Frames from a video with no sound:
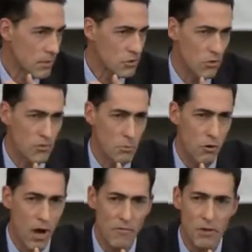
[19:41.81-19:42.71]
So if
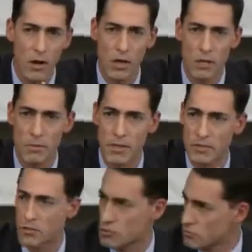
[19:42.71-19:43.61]
the profit argument
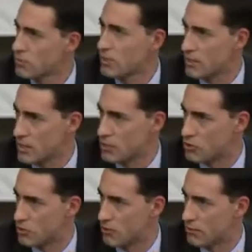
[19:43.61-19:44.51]
is truly the
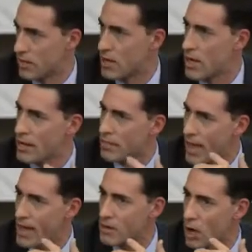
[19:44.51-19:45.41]
issue, then, then
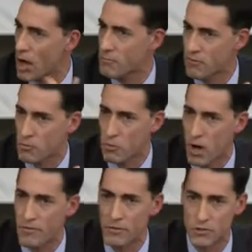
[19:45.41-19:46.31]
that
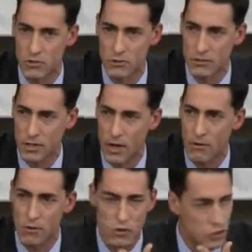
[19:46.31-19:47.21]
non-for-profit insurance
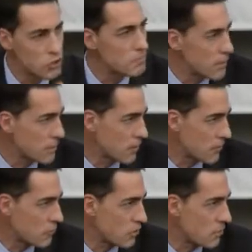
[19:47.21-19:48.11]
carrier should be
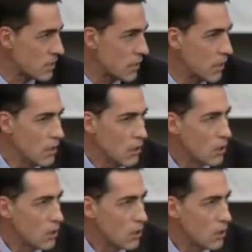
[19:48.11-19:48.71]
delivering me